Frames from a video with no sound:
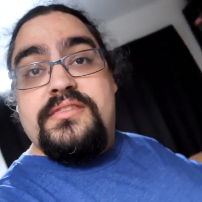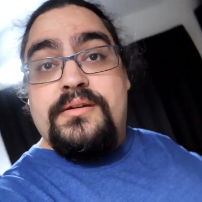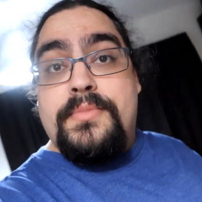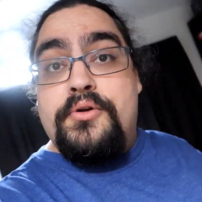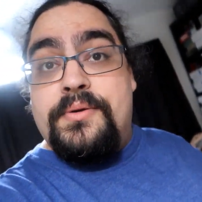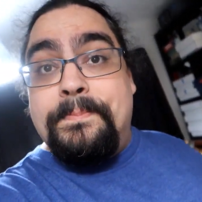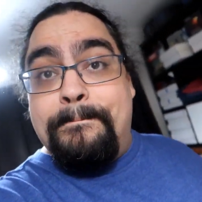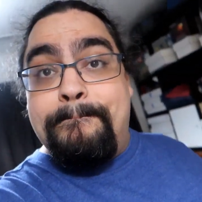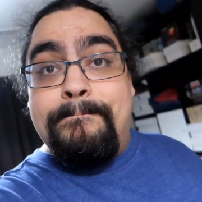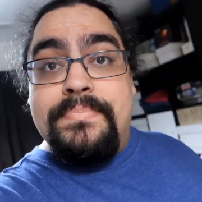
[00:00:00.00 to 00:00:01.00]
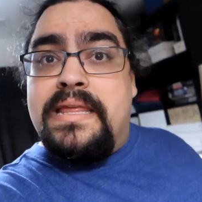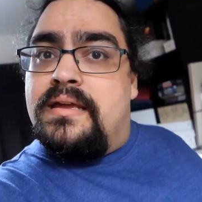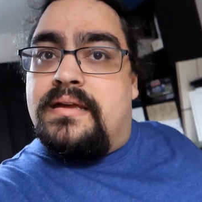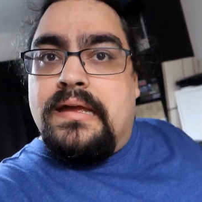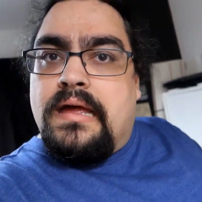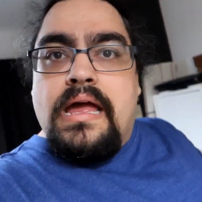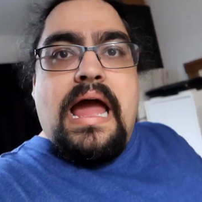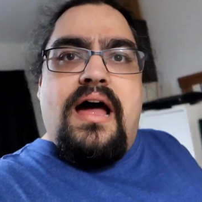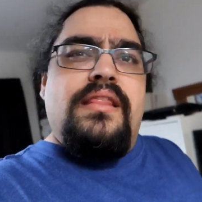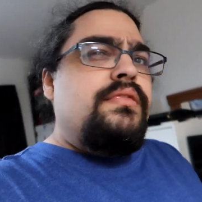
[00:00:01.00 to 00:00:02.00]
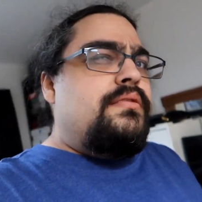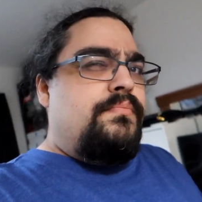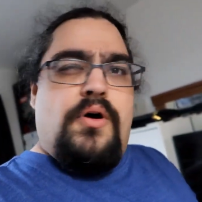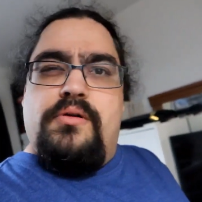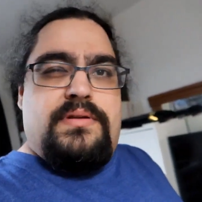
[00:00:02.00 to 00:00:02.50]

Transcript: the modem. And the modem